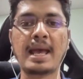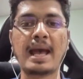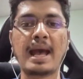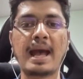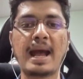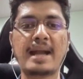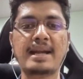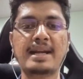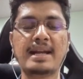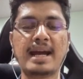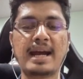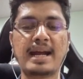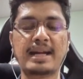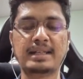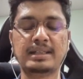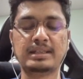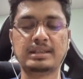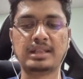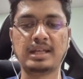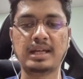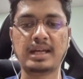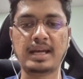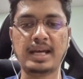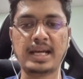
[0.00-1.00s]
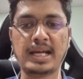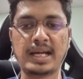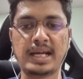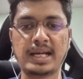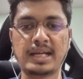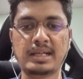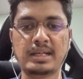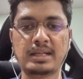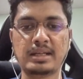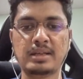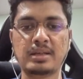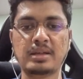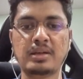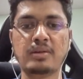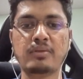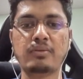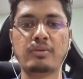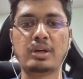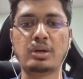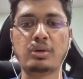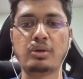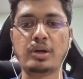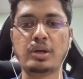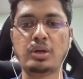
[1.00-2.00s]
And at the end,
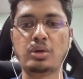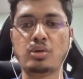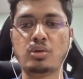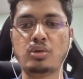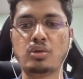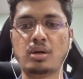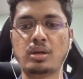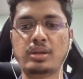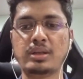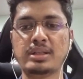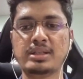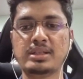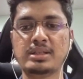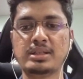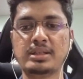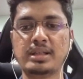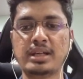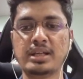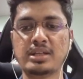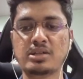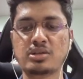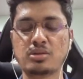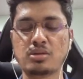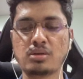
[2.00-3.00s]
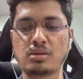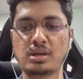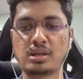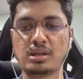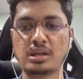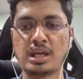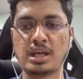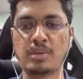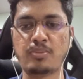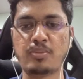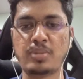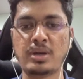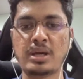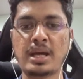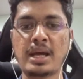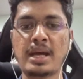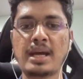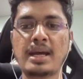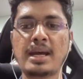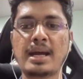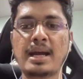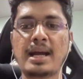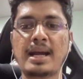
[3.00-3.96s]
we're going to call this guest token API,